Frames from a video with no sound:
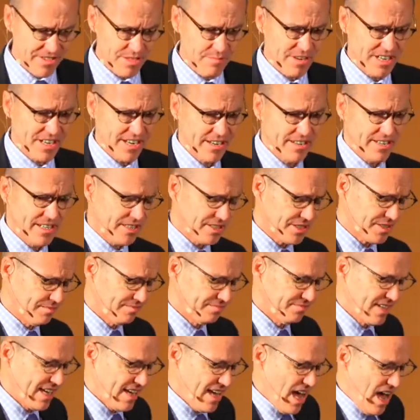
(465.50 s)
materials.
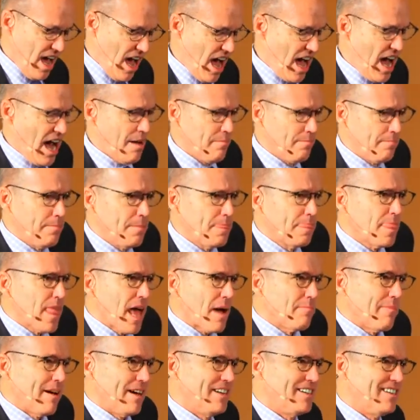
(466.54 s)

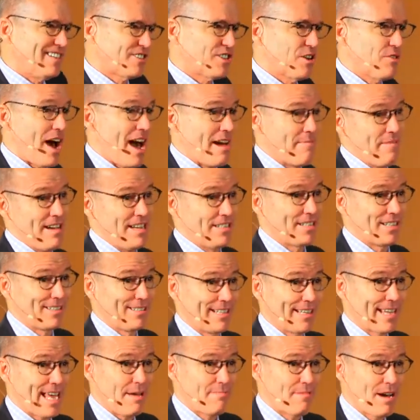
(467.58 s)
So I
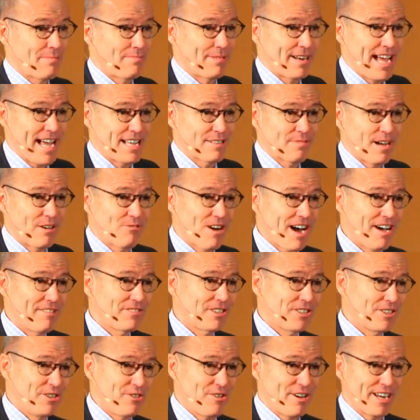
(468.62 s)
basically came up and I asked my wife
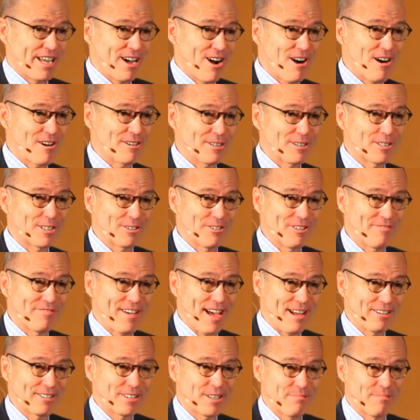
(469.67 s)
if she knew any artists, so we
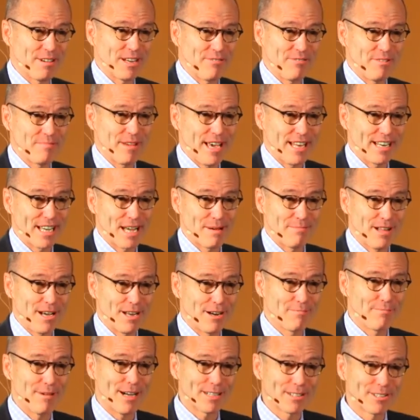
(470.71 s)
found somebody. We paid a couple
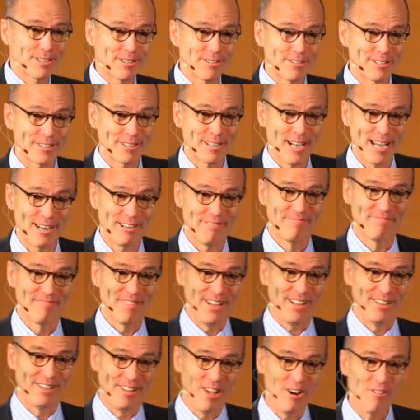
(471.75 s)
$100 to design
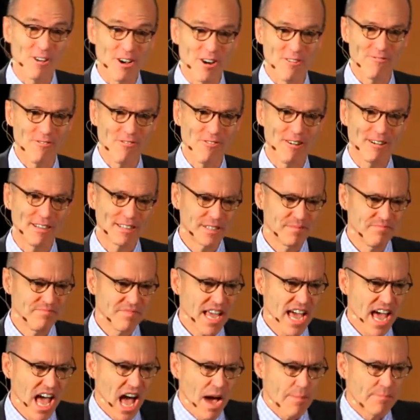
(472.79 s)
a logo for us.
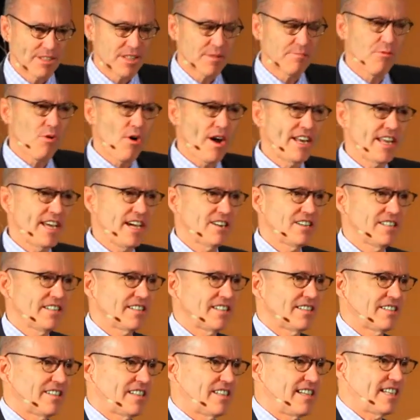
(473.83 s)
But the point here is
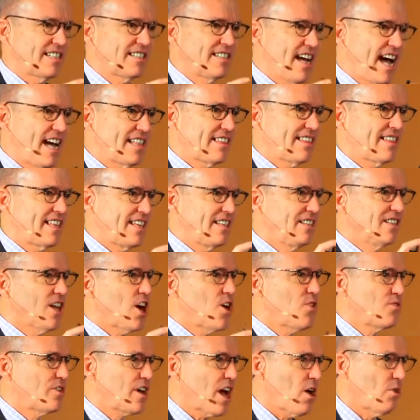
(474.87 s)
that it's not the
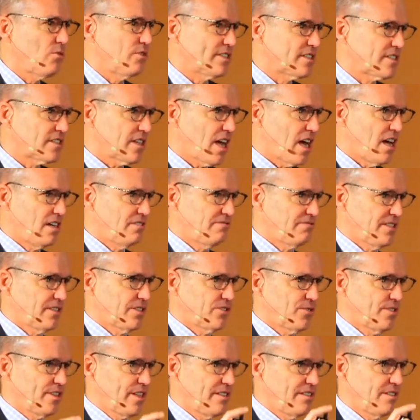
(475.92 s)
logo itself,
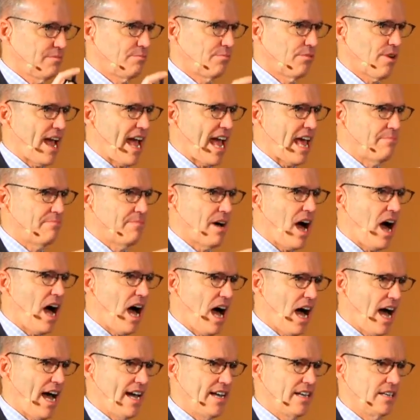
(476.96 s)
it's really the brand
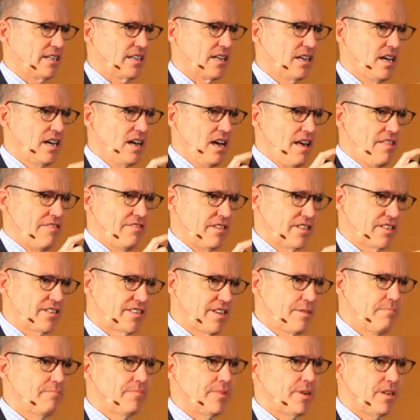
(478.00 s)
behind the
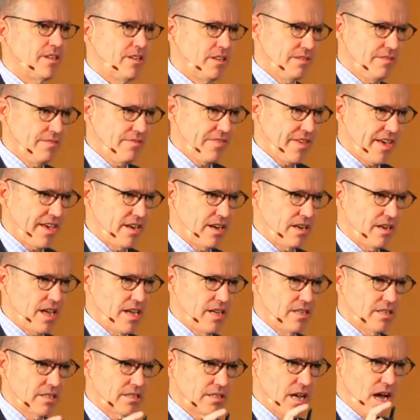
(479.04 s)
symbol that
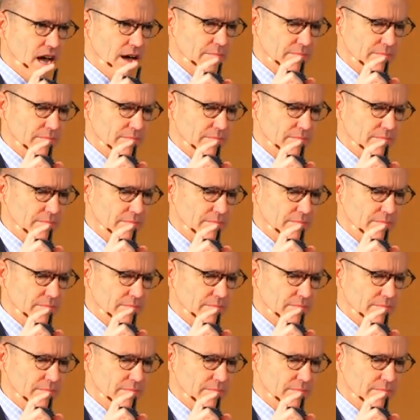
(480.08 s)
is